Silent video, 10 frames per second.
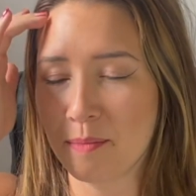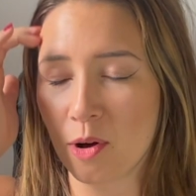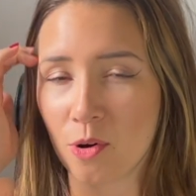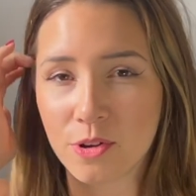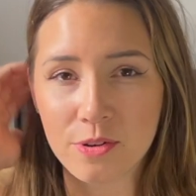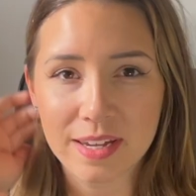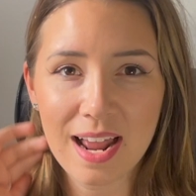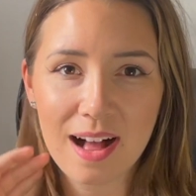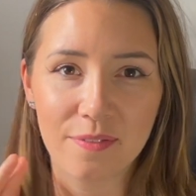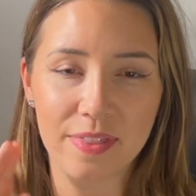Or you can
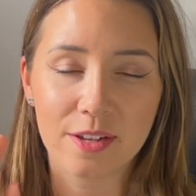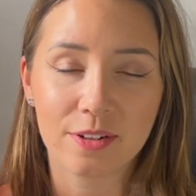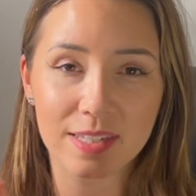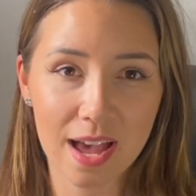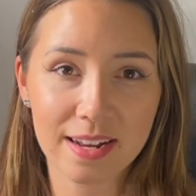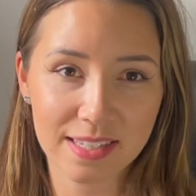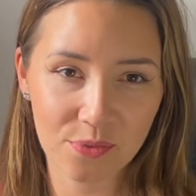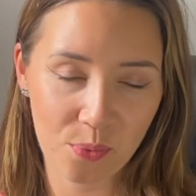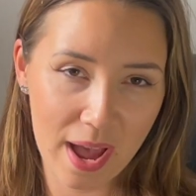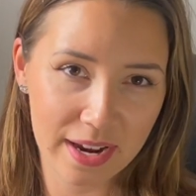have the
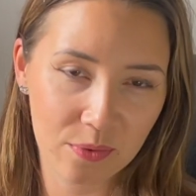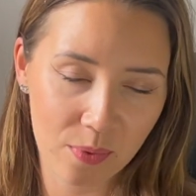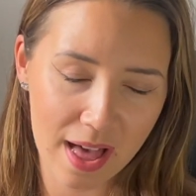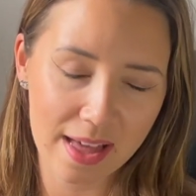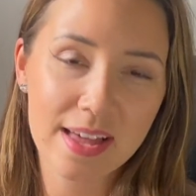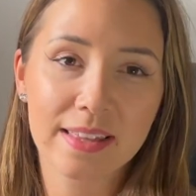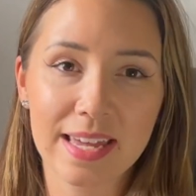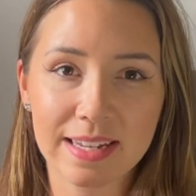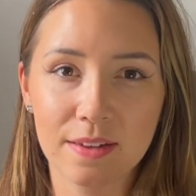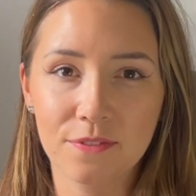alternative way where
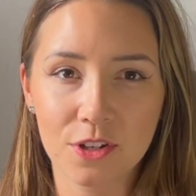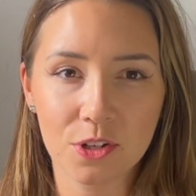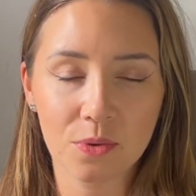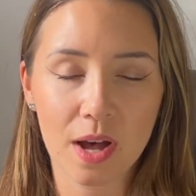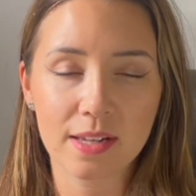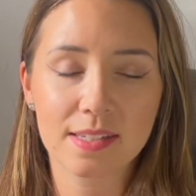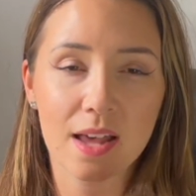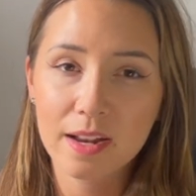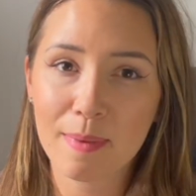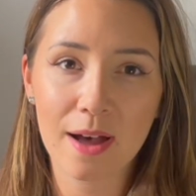they give you a
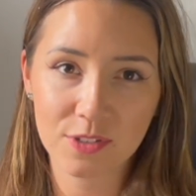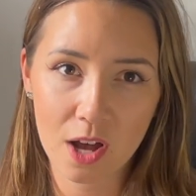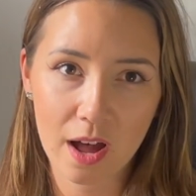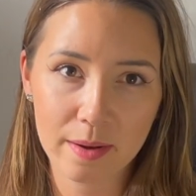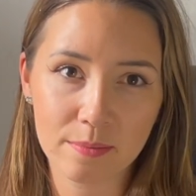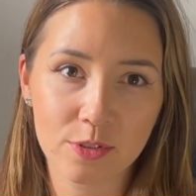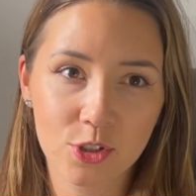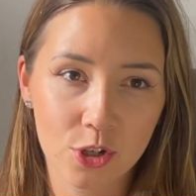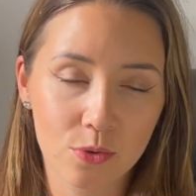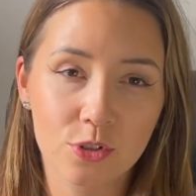certain amount of time
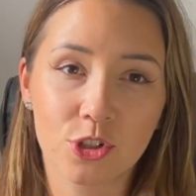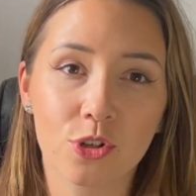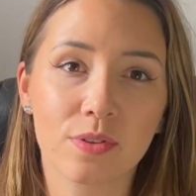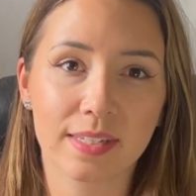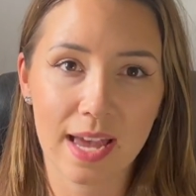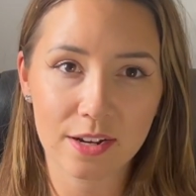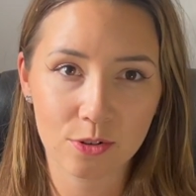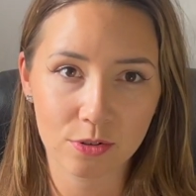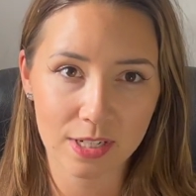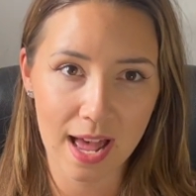to do the
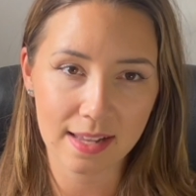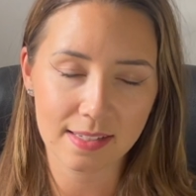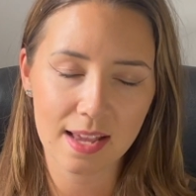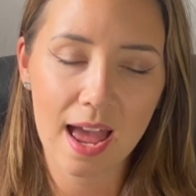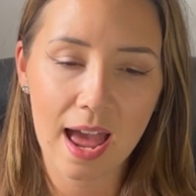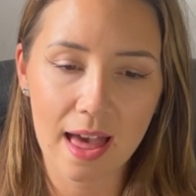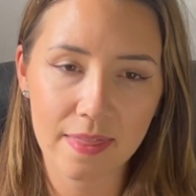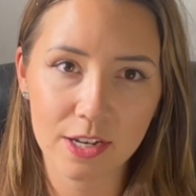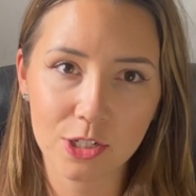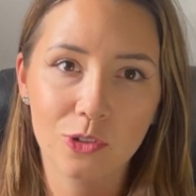technical test and
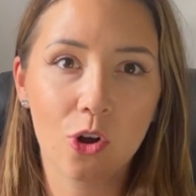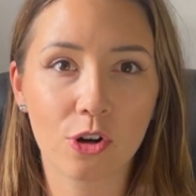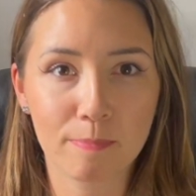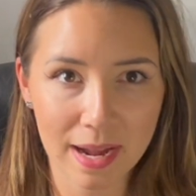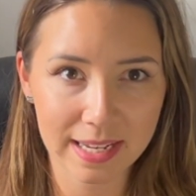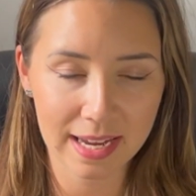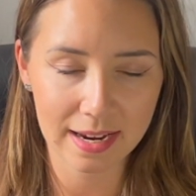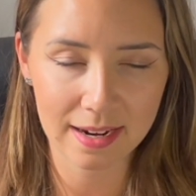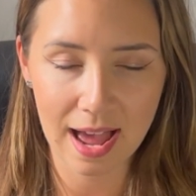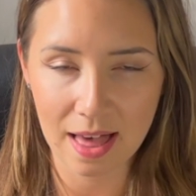then you log back
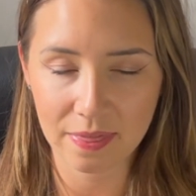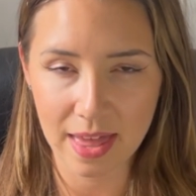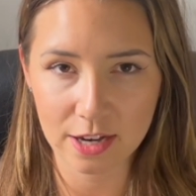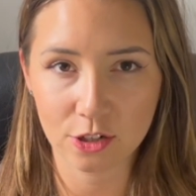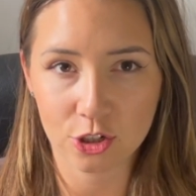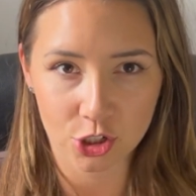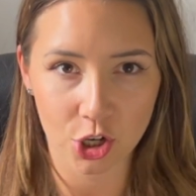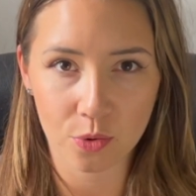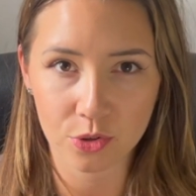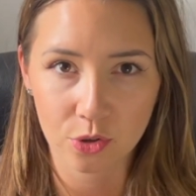in and then
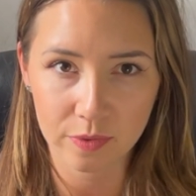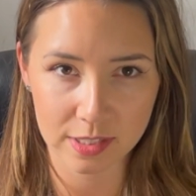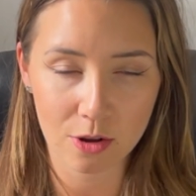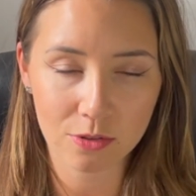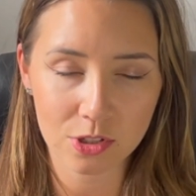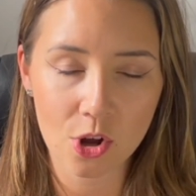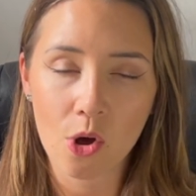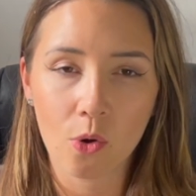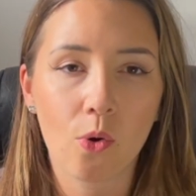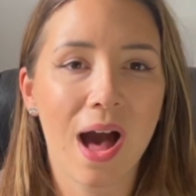show your results
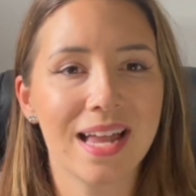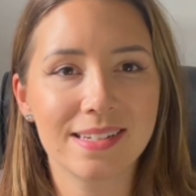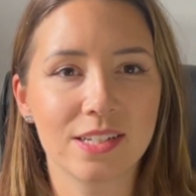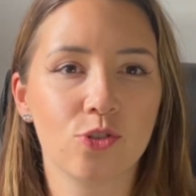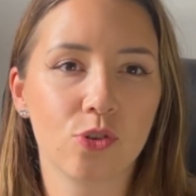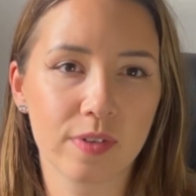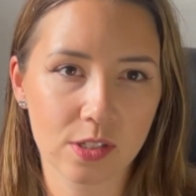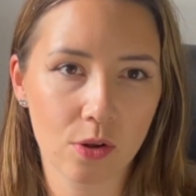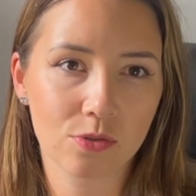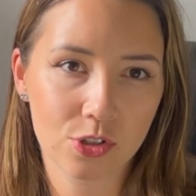or hand in your
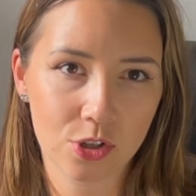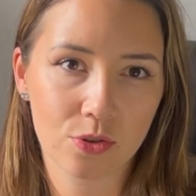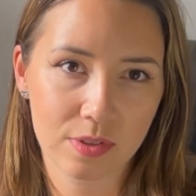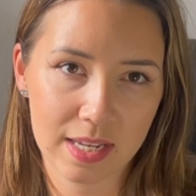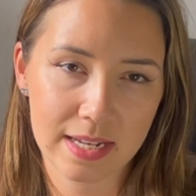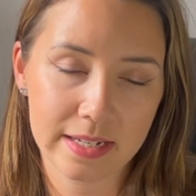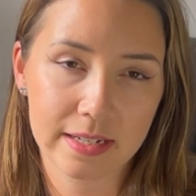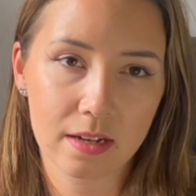results to the